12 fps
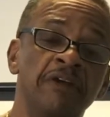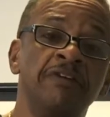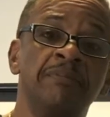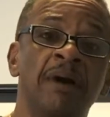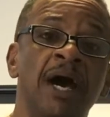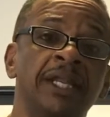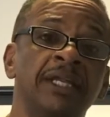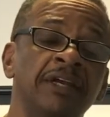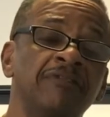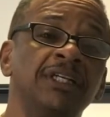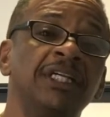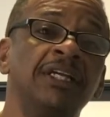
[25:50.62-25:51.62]
everybody,
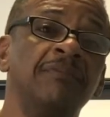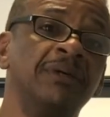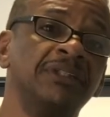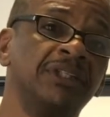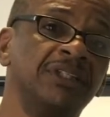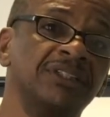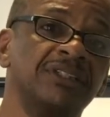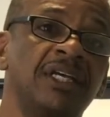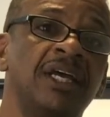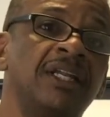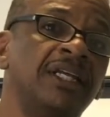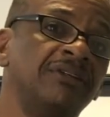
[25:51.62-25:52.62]
every leader must
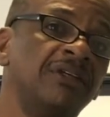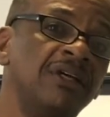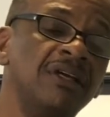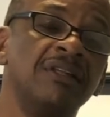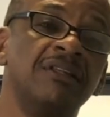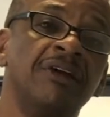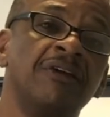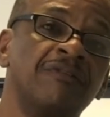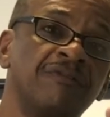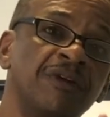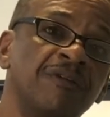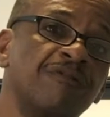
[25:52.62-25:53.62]
understand that
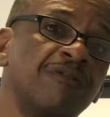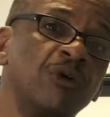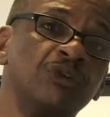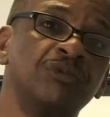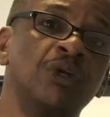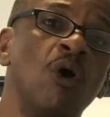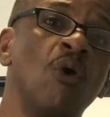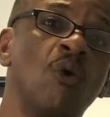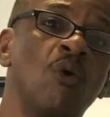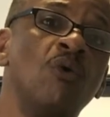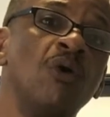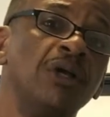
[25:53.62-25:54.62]
their first
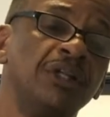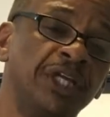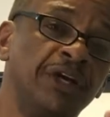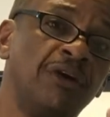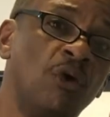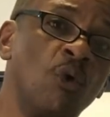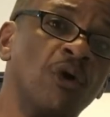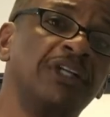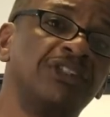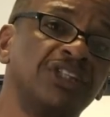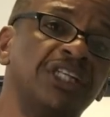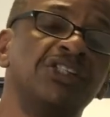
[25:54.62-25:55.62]
goal, their
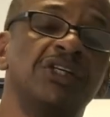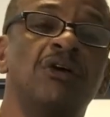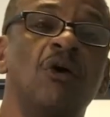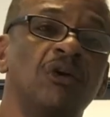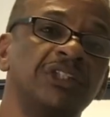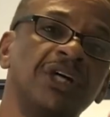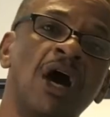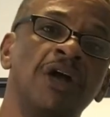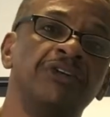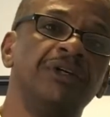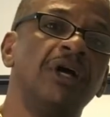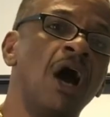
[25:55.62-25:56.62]
organization goal is
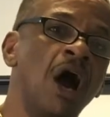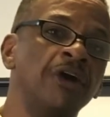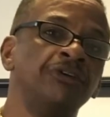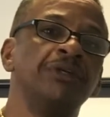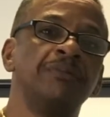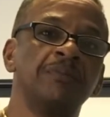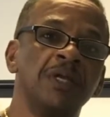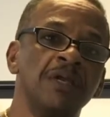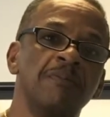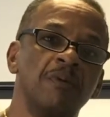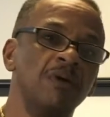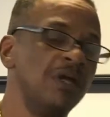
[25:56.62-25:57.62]
100
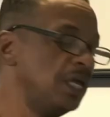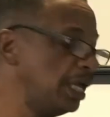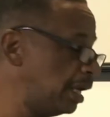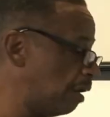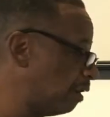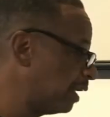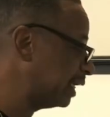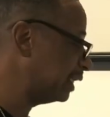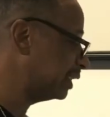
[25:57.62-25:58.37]
people. And all that